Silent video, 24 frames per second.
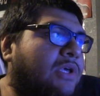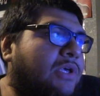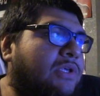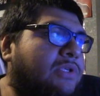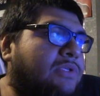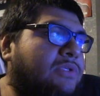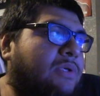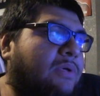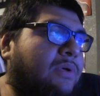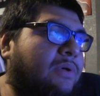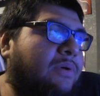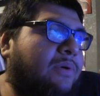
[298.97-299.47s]

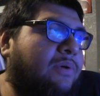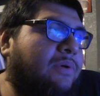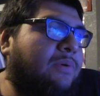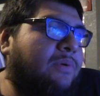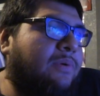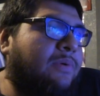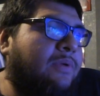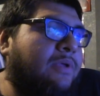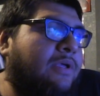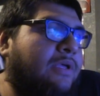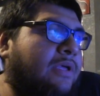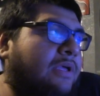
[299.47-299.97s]

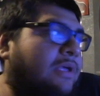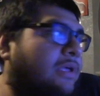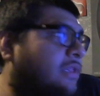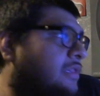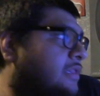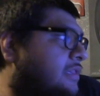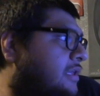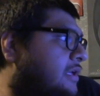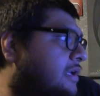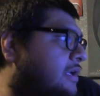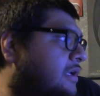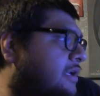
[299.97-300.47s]
So
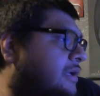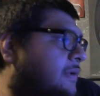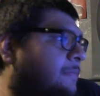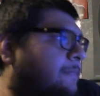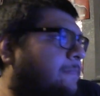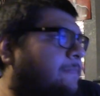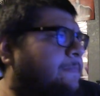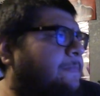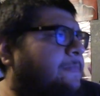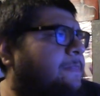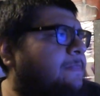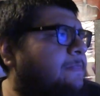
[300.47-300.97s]
the
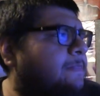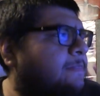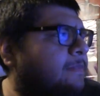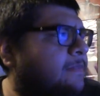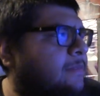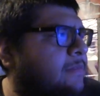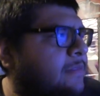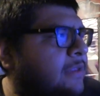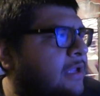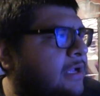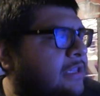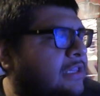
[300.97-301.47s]

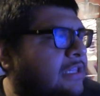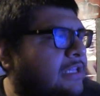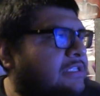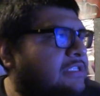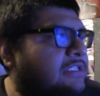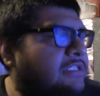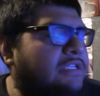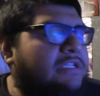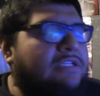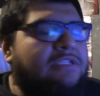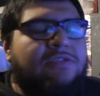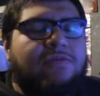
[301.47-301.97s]
the
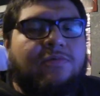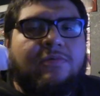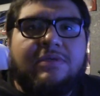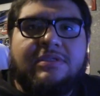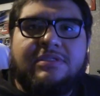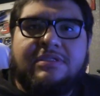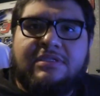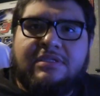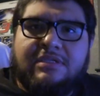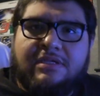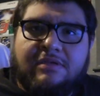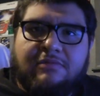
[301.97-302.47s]
clutch disc
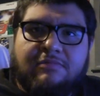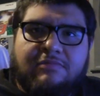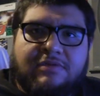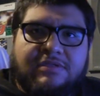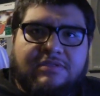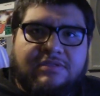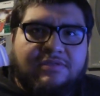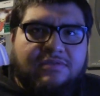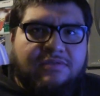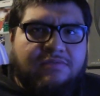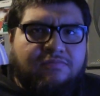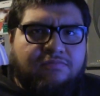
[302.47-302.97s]

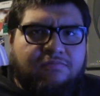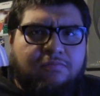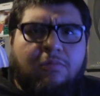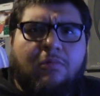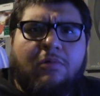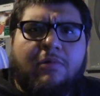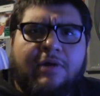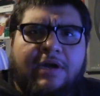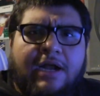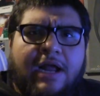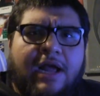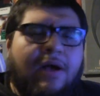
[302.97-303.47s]
was
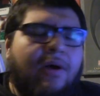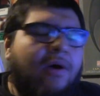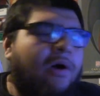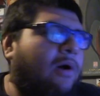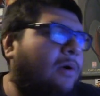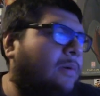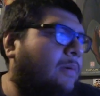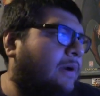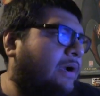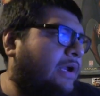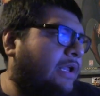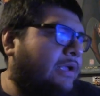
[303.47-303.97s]
worn out
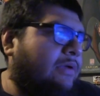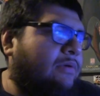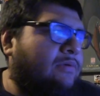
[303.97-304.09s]
already. It